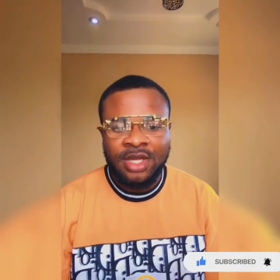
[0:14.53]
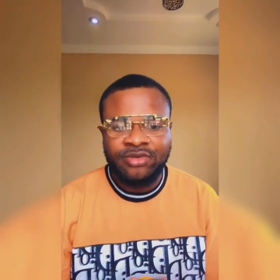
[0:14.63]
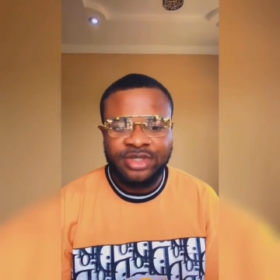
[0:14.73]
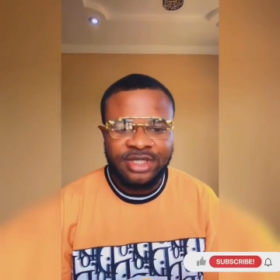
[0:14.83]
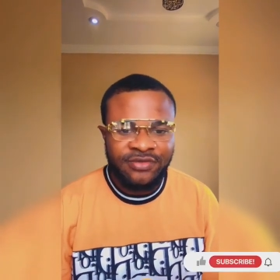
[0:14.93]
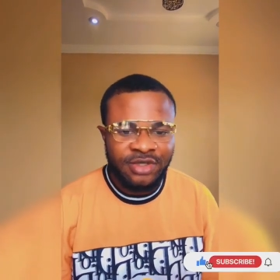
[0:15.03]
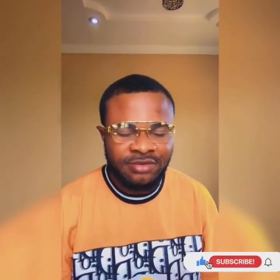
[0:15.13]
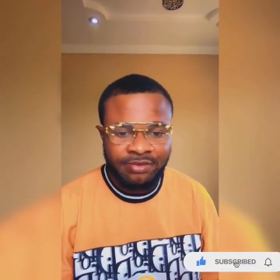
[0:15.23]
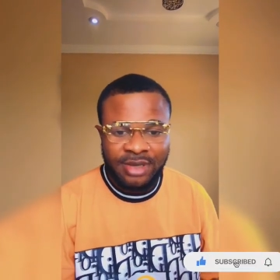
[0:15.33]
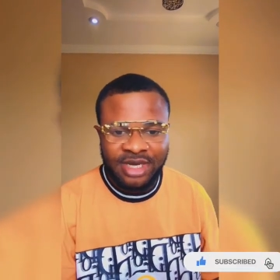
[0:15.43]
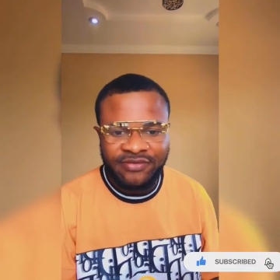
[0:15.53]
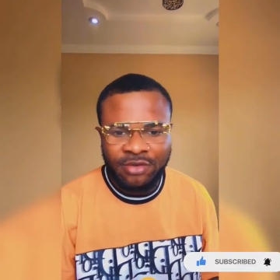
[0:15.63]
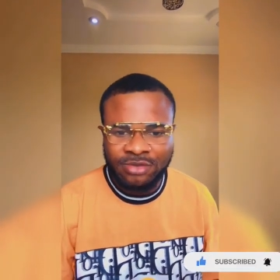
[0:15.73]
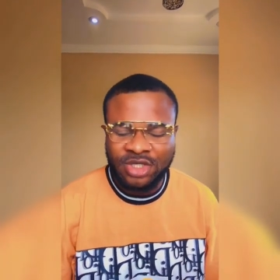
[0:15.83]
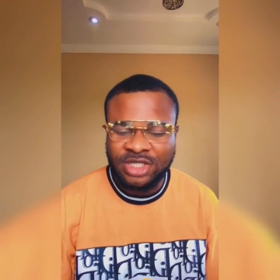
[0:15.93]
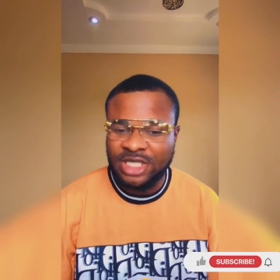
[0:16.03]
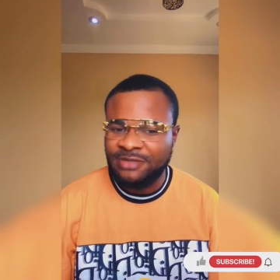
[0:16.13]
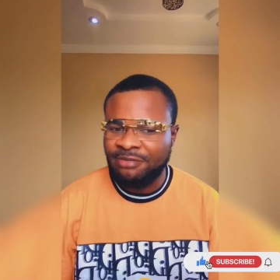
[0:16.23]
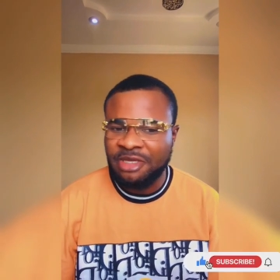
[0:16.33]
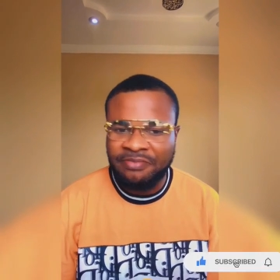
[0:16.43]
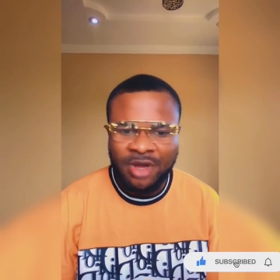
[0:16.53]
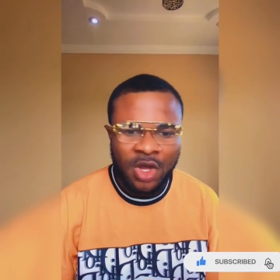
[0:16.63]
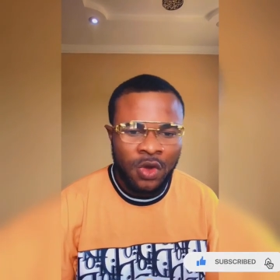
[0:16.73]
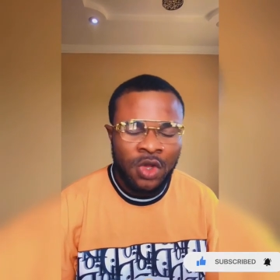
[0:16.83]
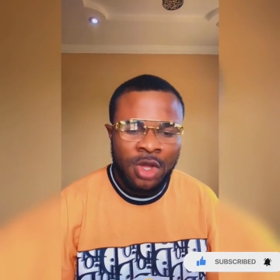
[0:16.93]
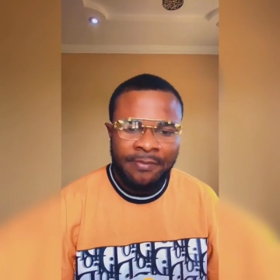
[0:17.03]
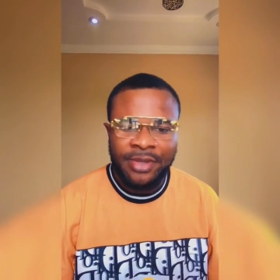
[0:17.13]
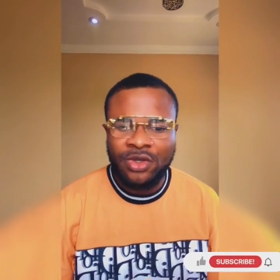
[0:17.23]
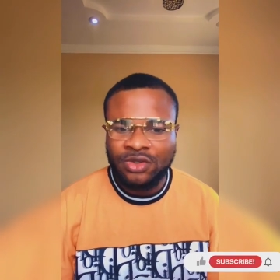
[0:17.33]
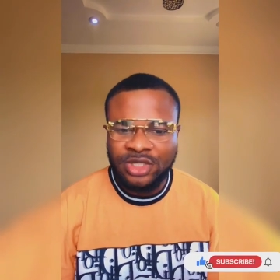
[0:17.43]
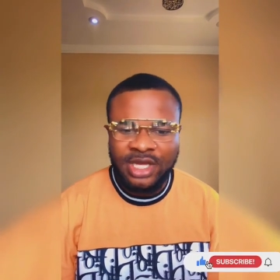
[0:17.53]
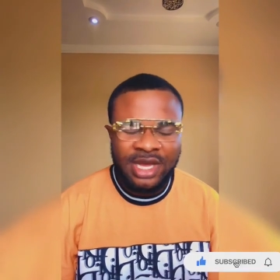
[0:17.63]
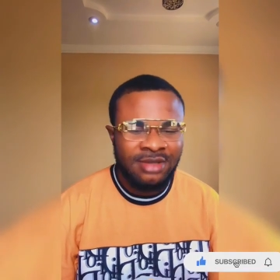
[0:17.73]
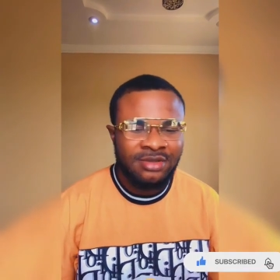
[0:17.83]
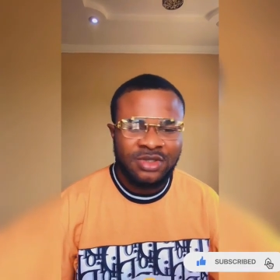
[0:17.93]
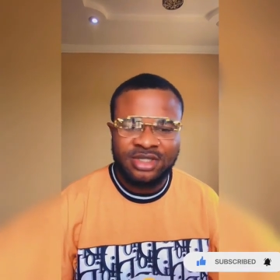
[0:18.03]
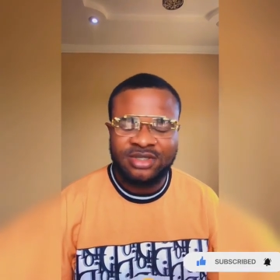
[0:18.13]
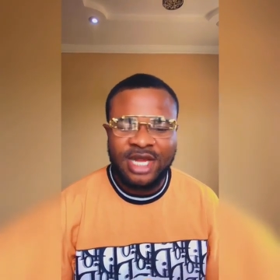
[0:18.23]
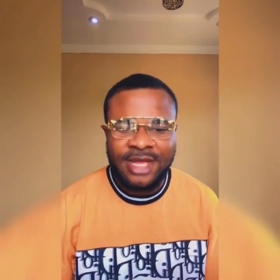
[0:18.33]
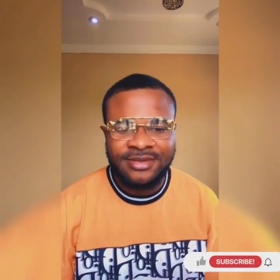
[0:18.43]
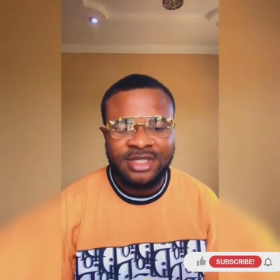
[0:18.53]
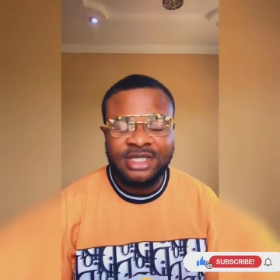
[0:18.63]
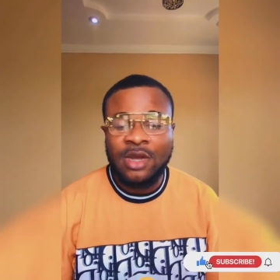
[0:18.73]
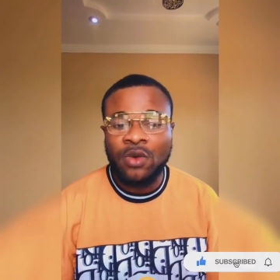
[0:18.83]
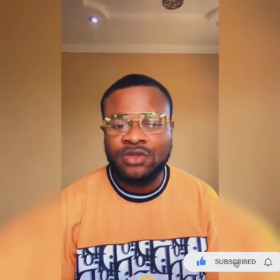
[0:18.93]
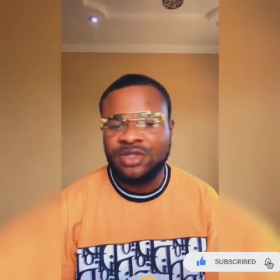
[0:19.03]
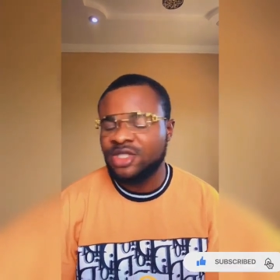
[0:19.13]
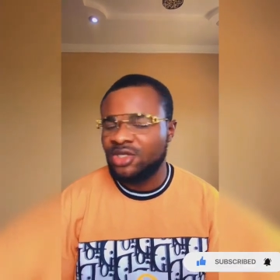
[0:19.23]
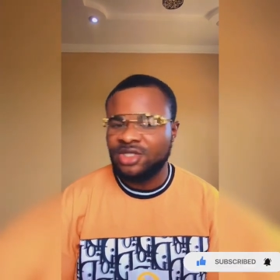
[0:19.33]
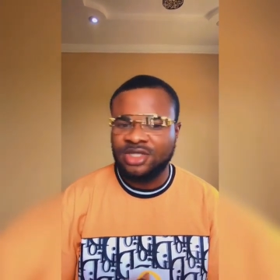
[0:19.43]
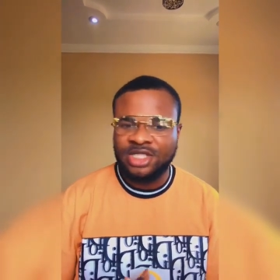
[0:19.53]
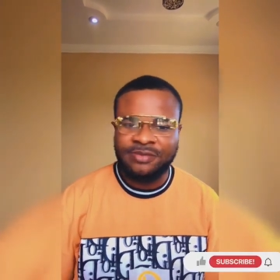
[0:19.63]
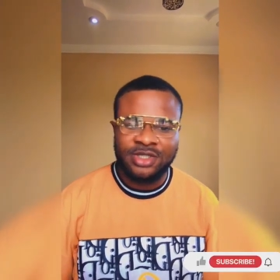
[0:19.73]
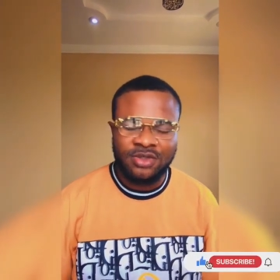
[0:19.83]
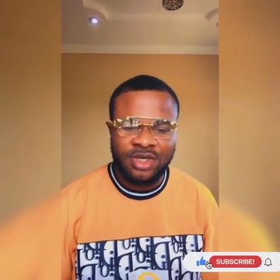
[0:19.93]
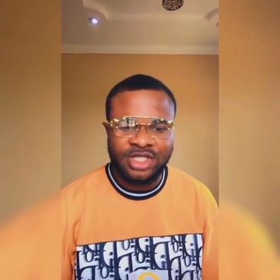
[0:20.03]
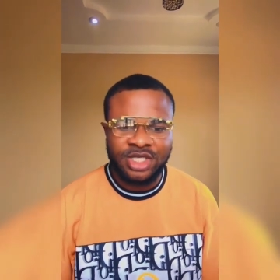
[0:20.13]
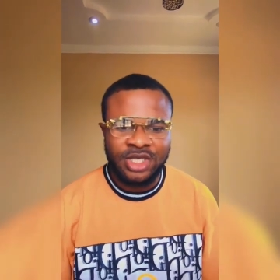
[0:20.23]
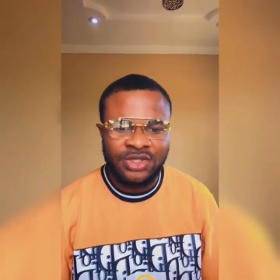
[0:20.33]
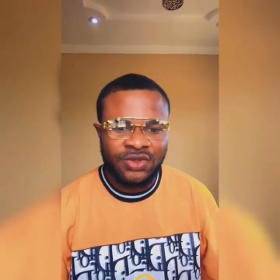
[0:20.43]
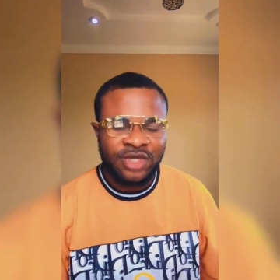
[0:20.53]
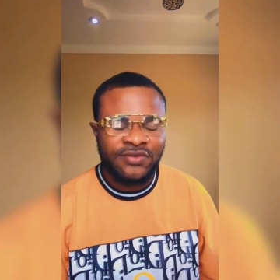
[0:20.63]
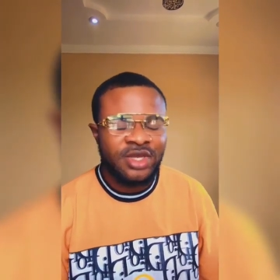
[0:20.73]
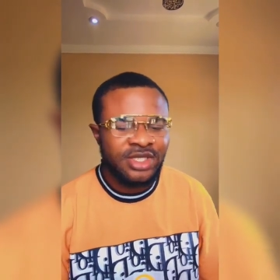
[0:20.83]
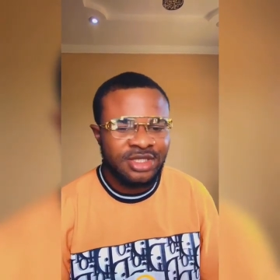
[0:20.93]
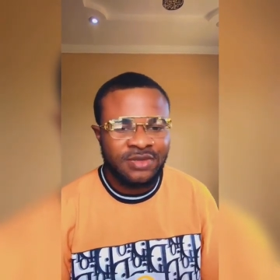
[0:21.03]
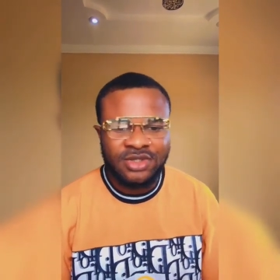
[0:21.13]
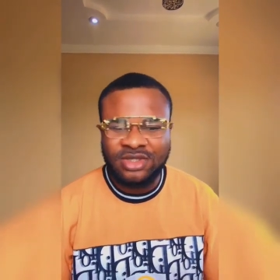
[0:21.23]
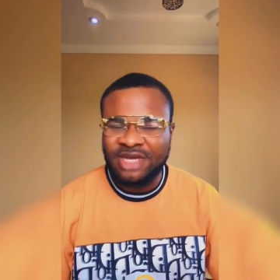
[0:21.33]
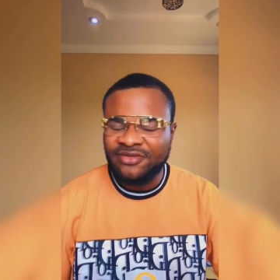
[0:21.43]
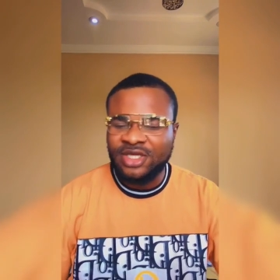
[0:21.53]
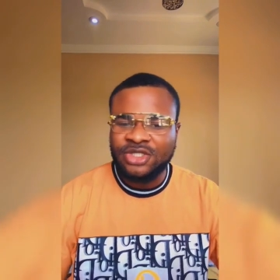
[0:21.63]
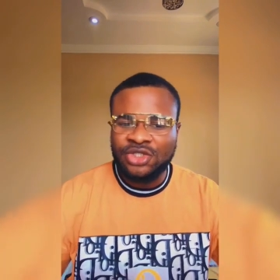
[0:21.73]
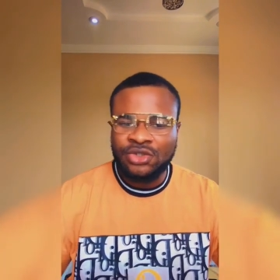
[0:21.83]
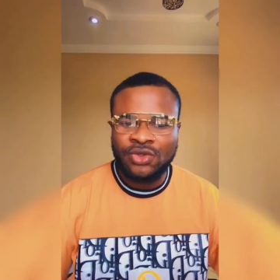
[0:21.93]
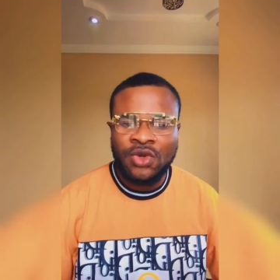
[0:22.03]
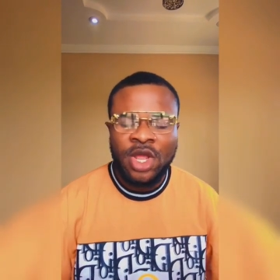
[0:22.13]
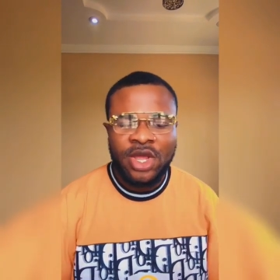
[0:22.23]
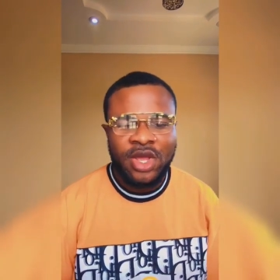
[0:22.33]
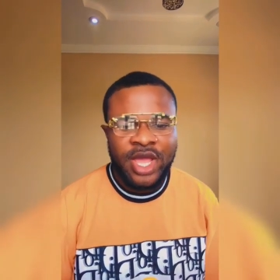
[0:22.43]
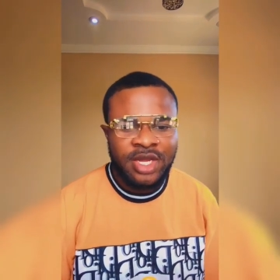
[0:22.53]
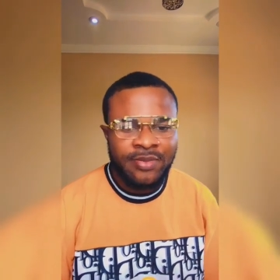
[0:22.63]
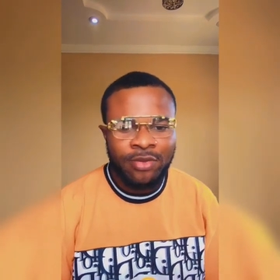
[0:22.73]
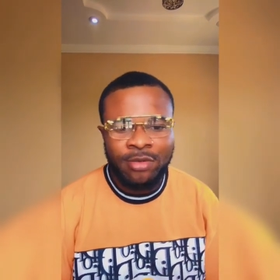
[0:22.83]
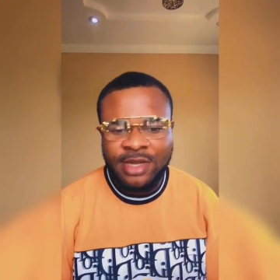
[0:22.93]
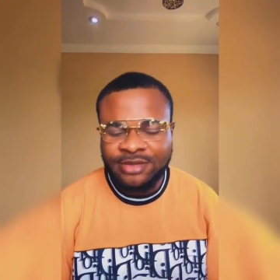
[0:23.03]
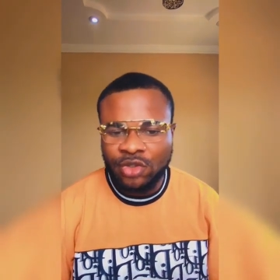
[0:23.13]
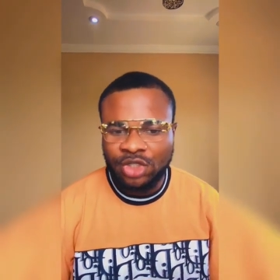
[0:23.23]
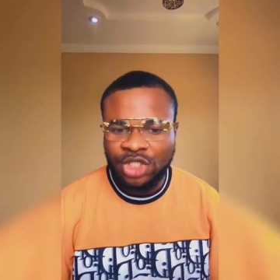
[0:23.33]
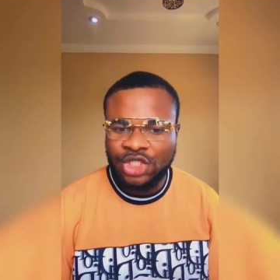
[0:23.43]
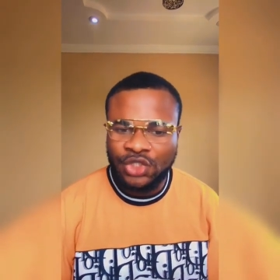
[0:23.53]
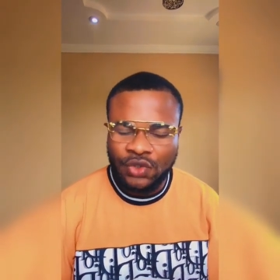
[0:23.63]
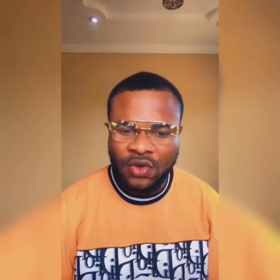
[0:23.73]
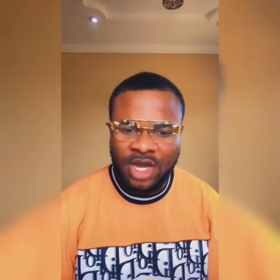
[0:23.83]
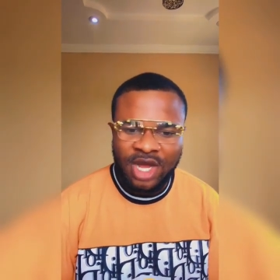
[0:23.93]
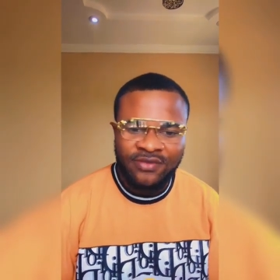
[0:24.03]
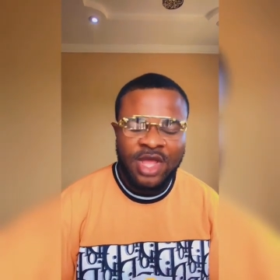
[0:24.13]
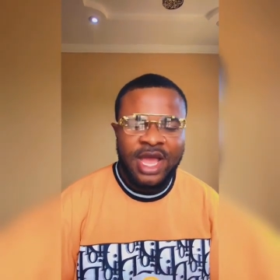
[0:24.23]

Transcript: receiving platforms such as PayPal, Payoneer, Stripe. These are what we discuss in this particular channel to give you an easy way to navigate through any problems or issue you have.